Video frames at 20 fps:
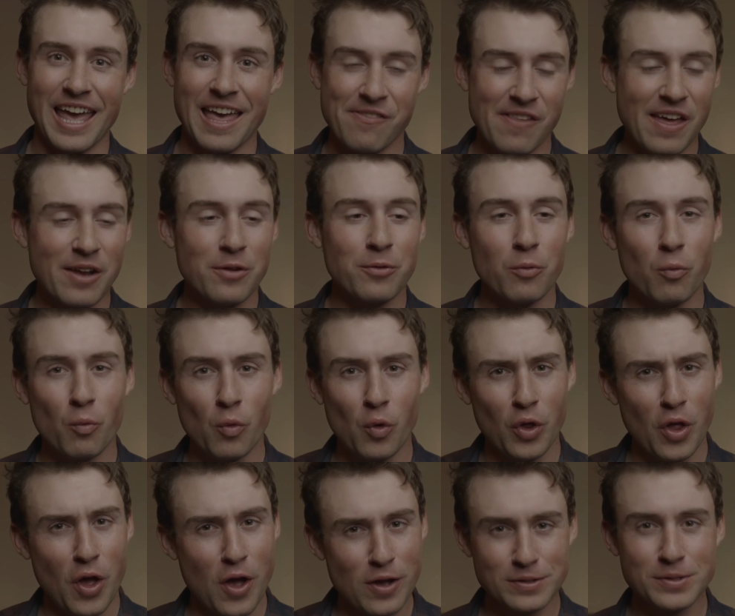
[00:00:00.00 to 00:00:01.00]
And then
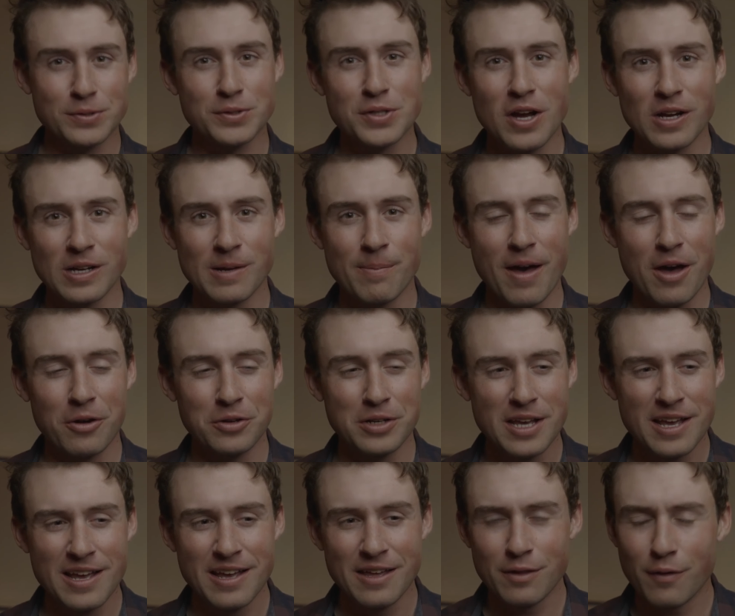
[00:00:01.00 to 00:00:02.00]
we'll also talk about
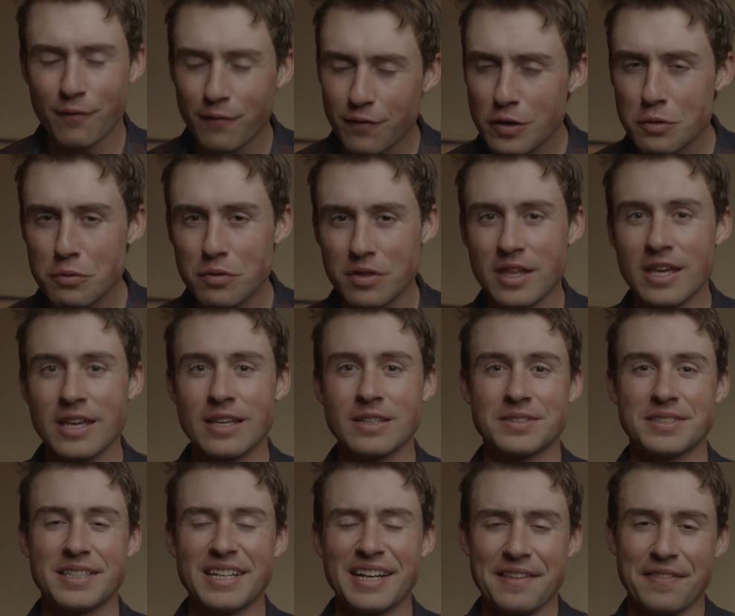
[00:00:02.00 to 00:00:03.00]
the few
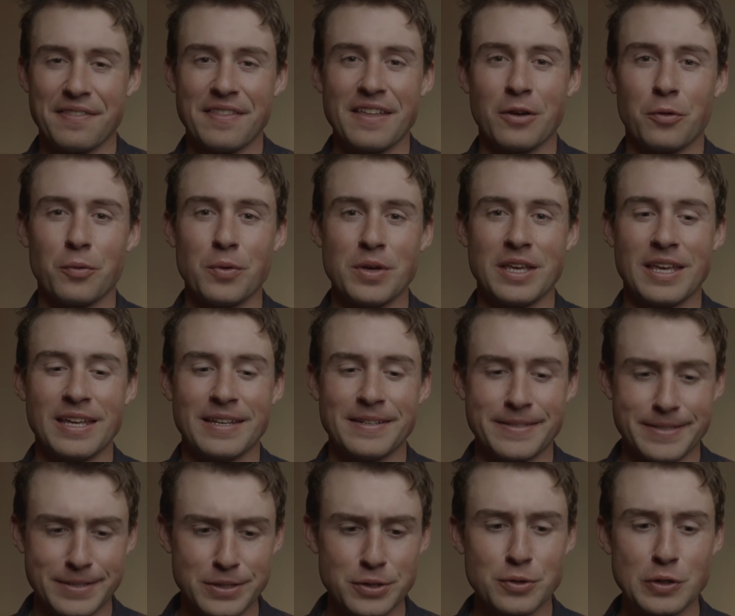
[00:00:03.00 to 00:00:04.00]
things that I think we can
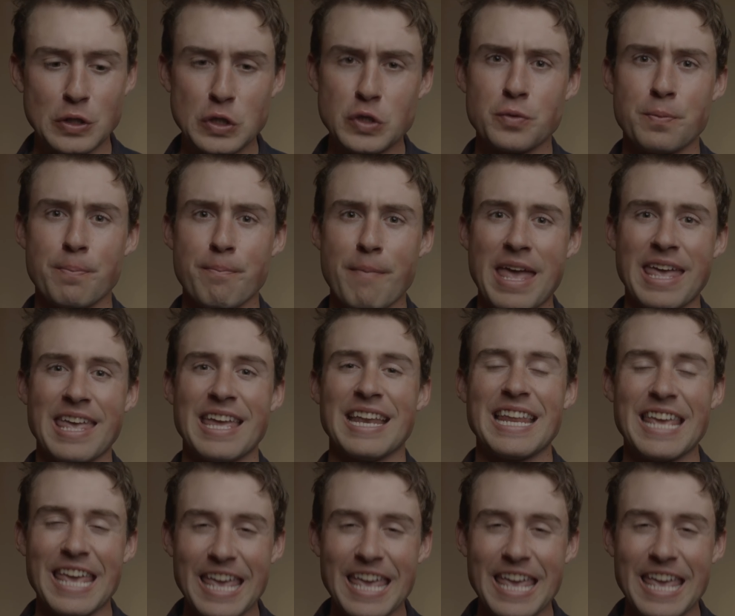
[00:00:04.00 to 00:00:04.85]
do to make it